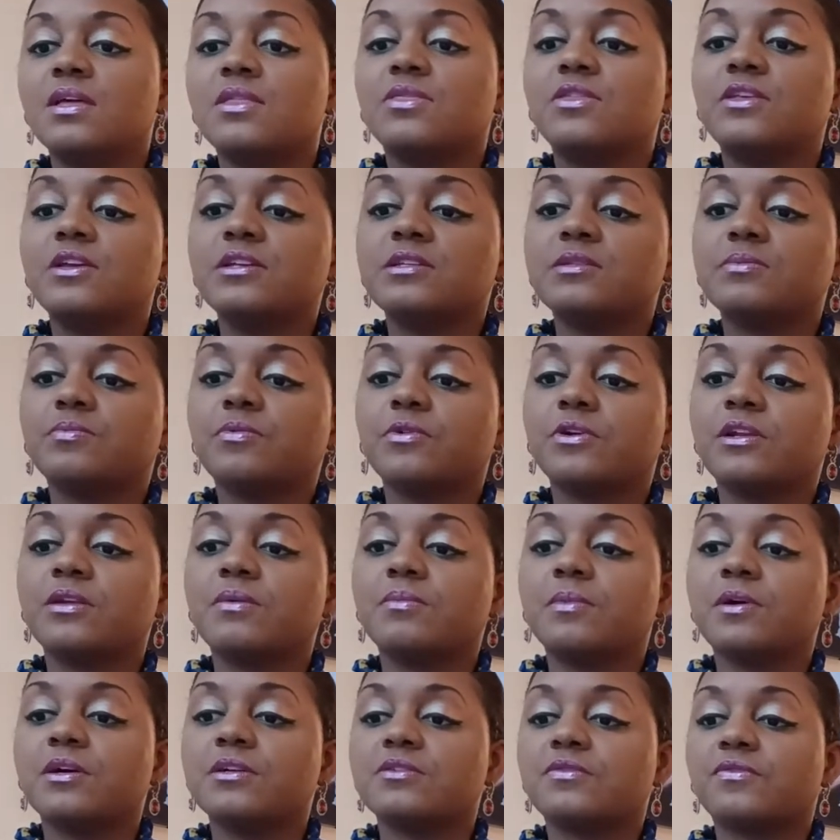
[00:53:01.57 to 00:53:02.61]
This pretty
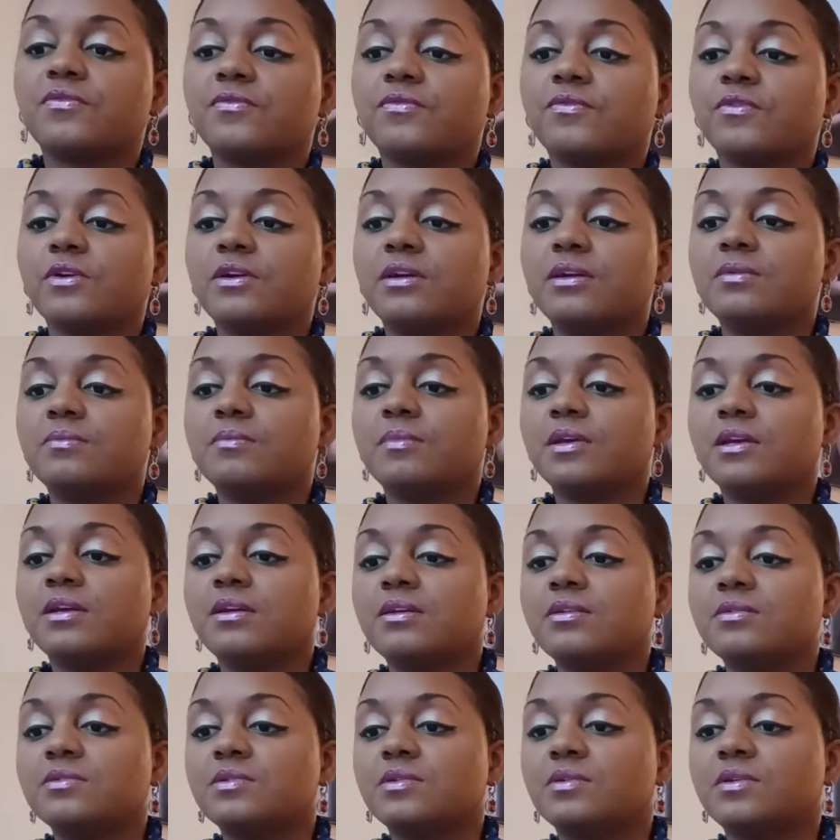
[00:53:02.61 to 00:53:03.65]
much freed
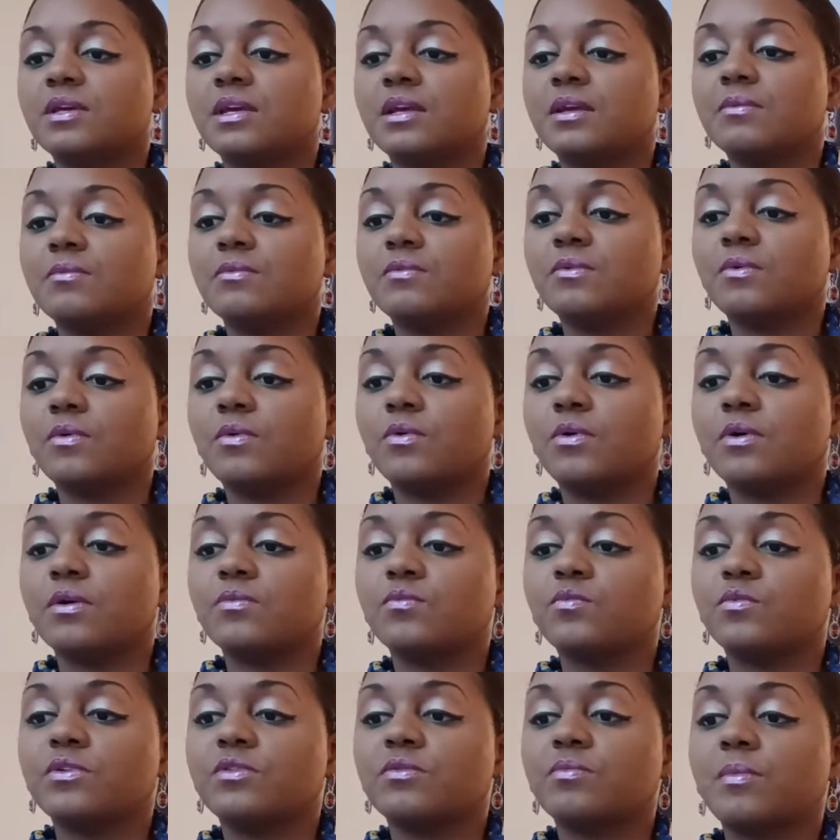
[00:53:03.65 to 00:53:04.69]
me to get
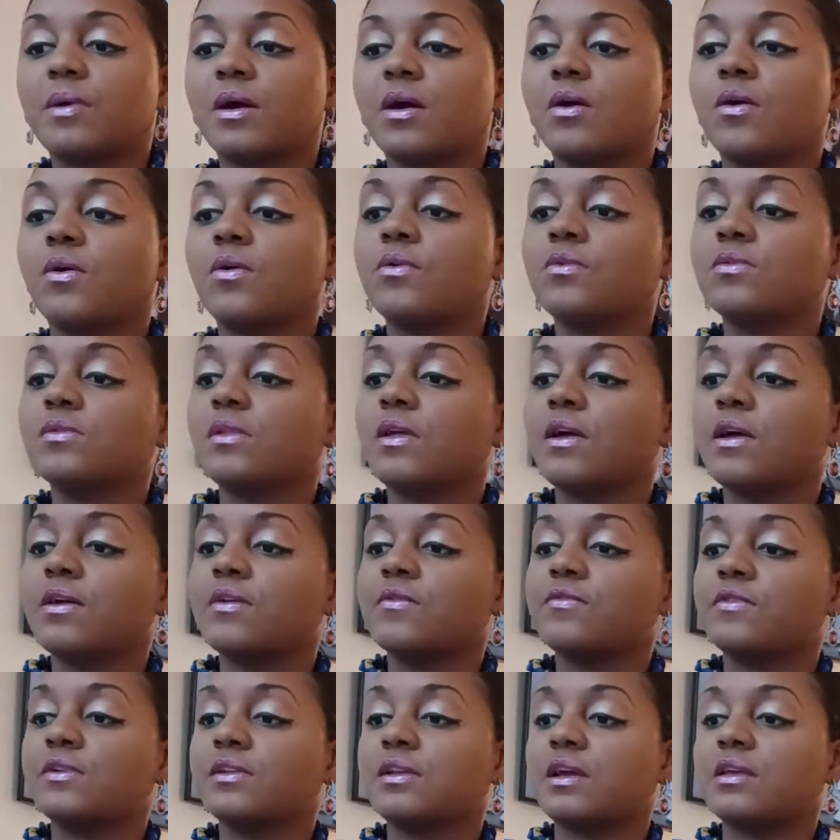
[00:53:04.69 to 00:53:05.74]
on with my own
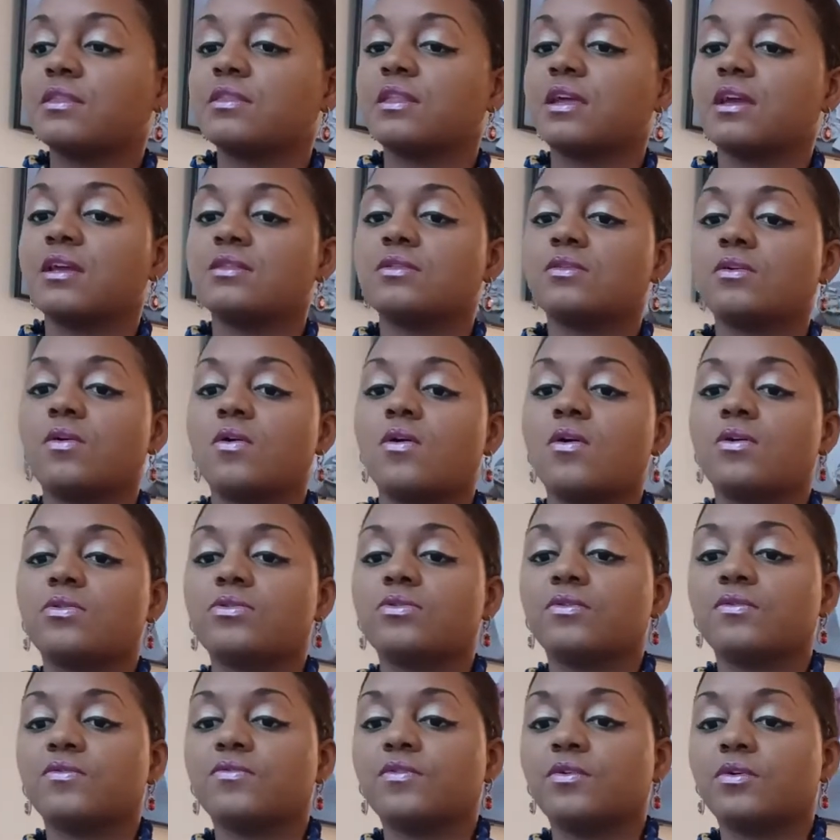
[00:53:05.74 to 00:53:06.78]
life, and I thank the
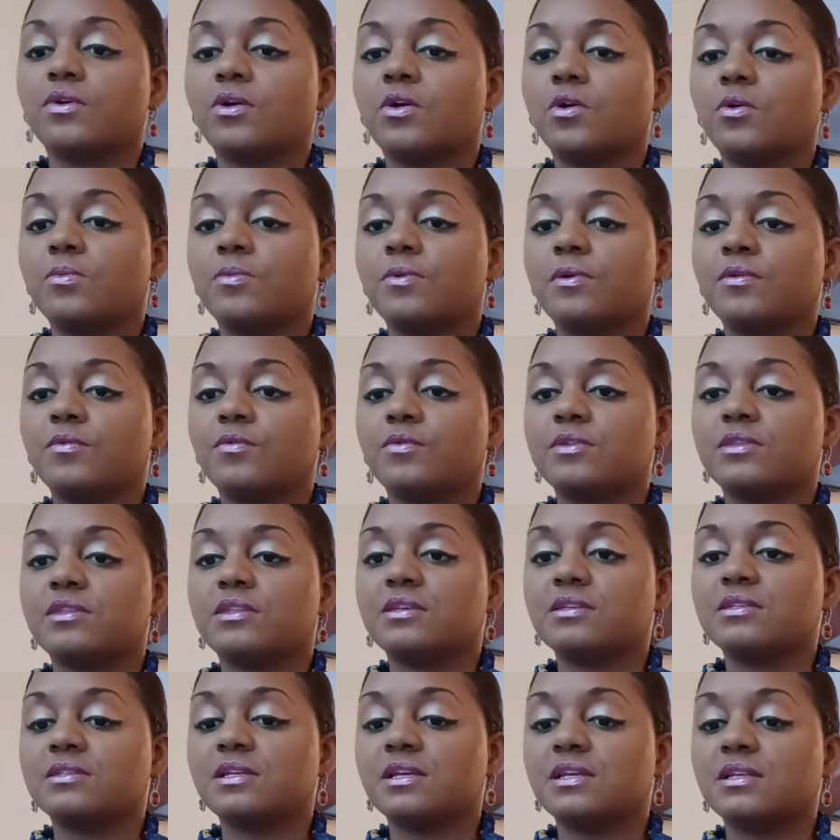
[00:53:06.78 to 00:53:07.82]
author for helping with
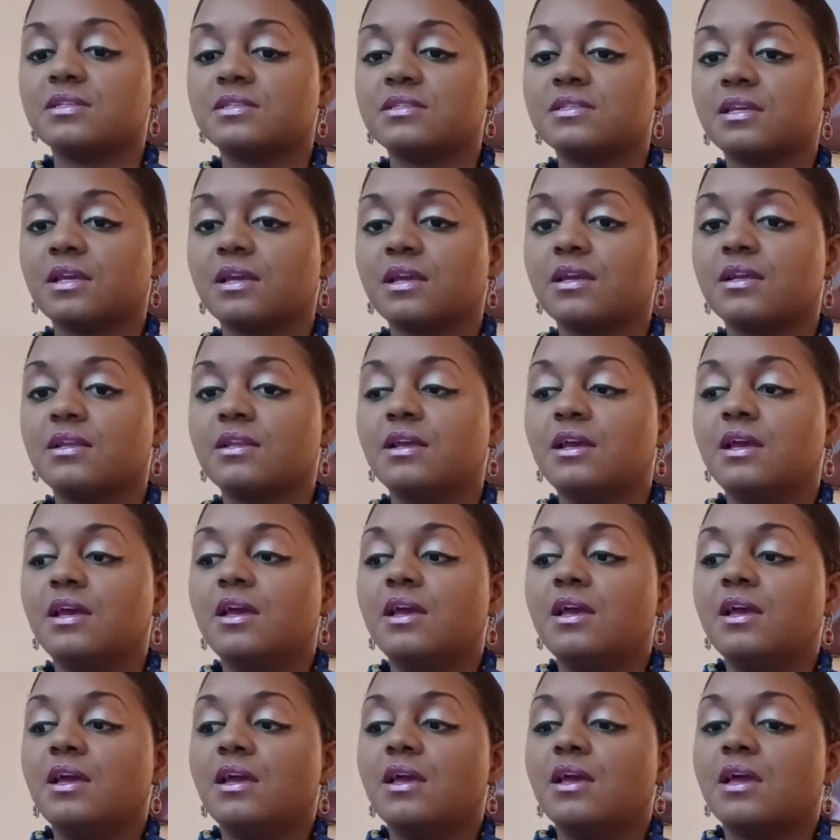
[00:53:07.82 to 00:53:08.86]
this insight."
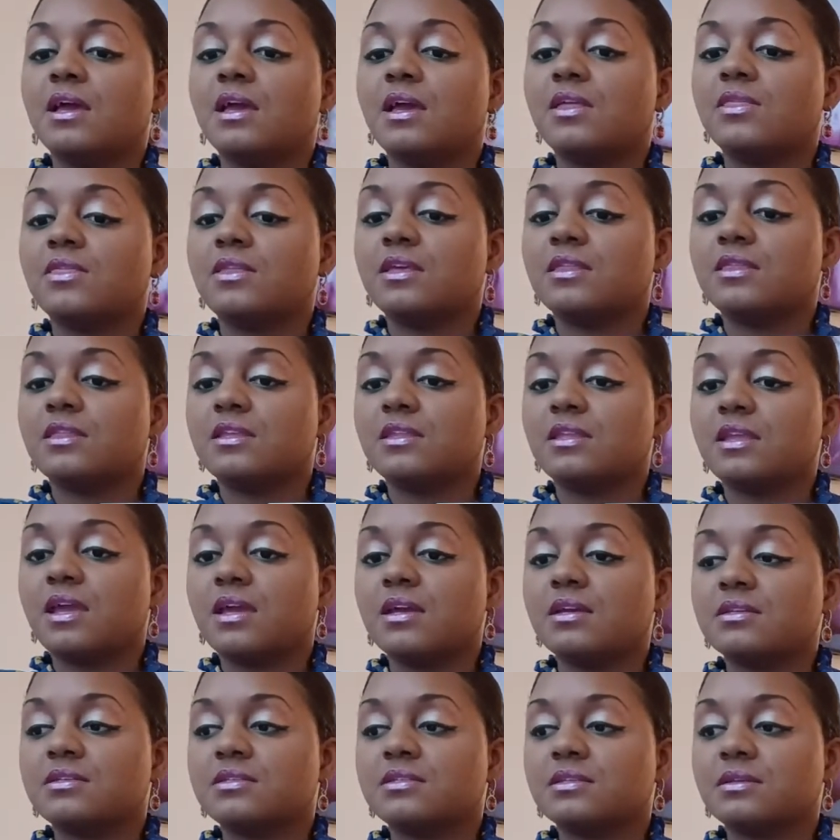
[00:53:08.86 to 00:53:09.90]
And then the
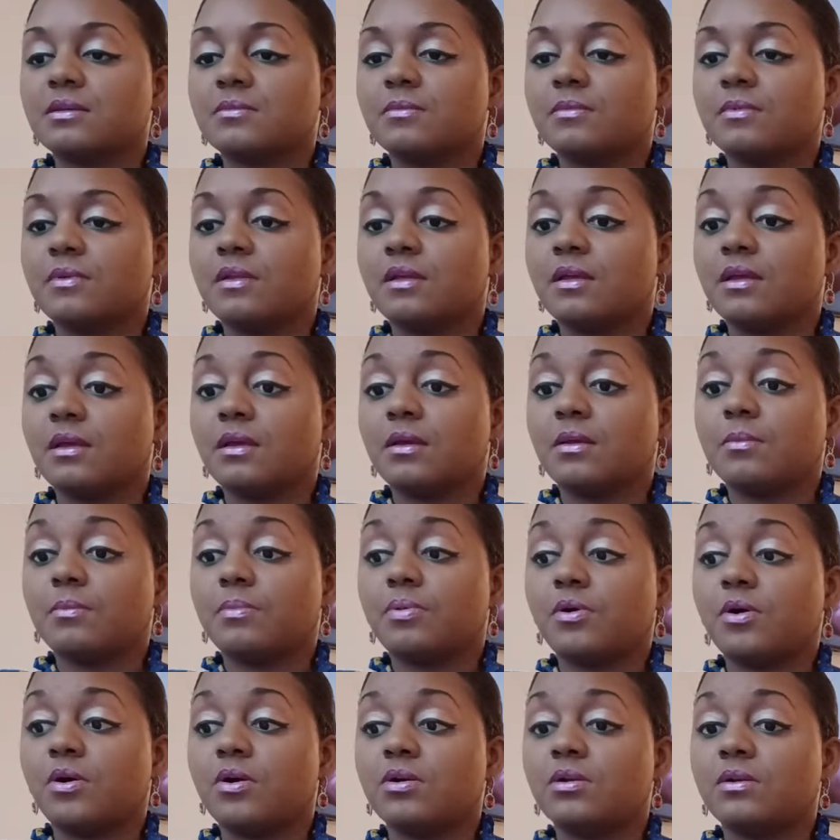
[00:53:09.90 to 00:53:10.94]
next
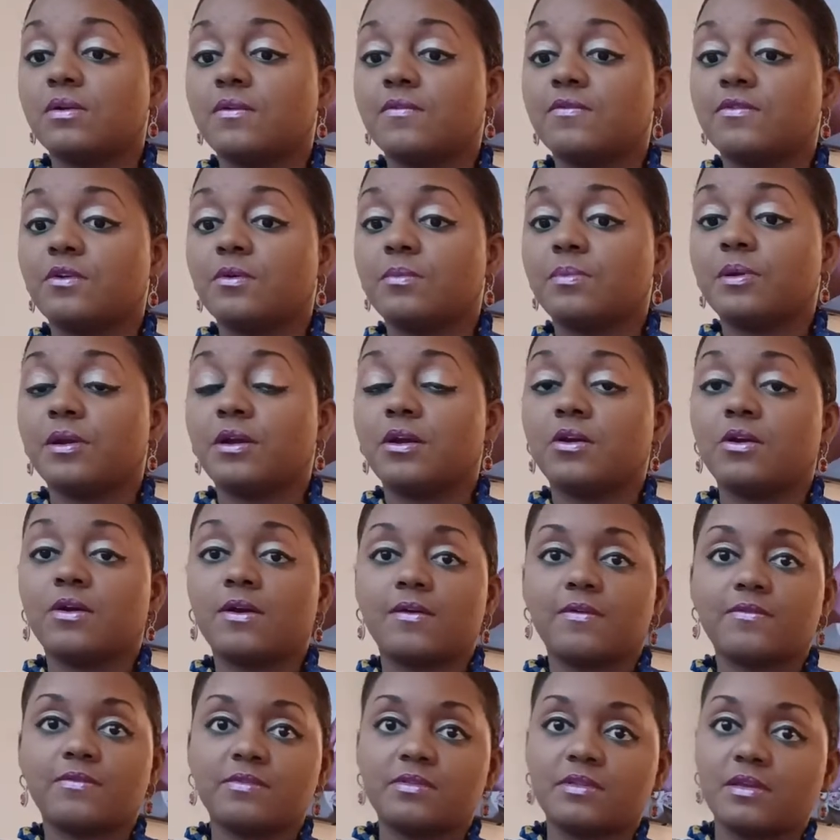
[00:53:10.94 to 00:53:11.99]
part of their
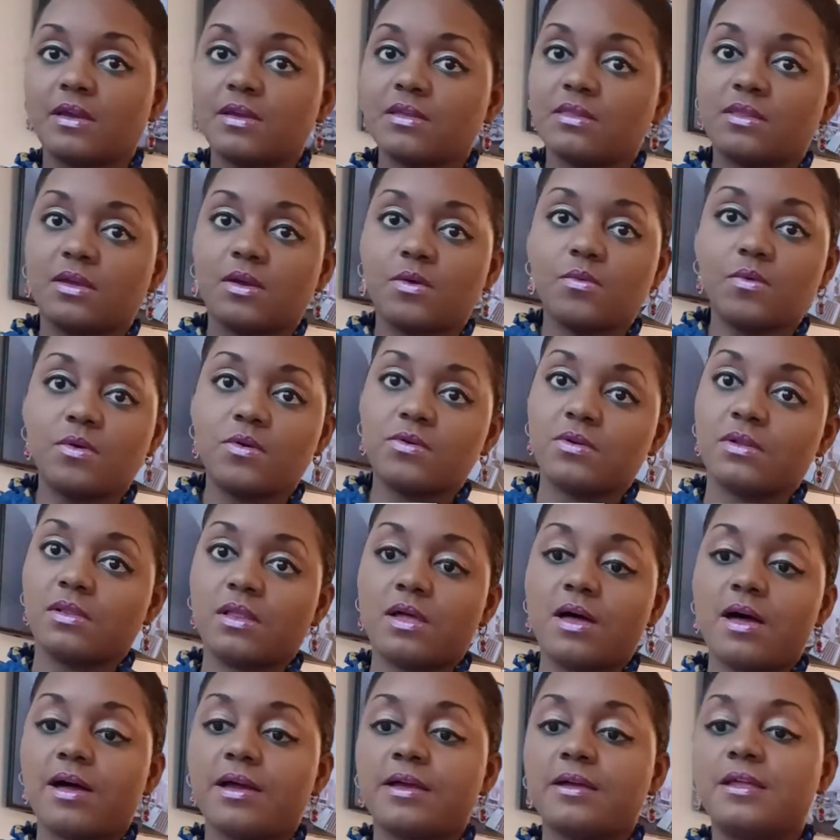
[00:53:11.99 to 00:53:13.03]
paragraph, they wrote a
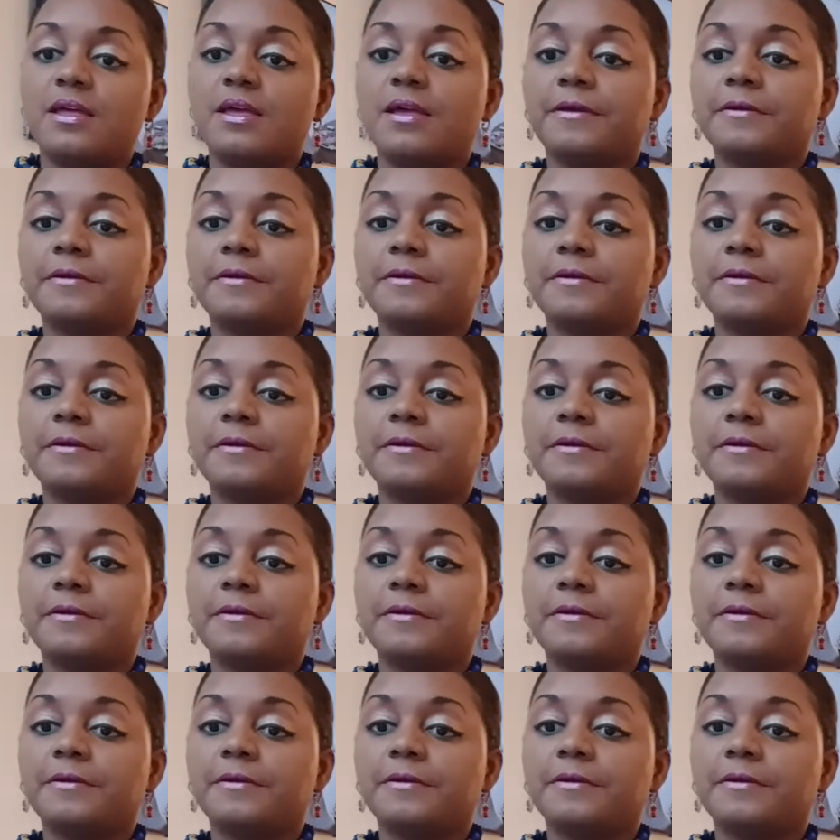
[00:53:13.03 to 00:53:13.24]
lot.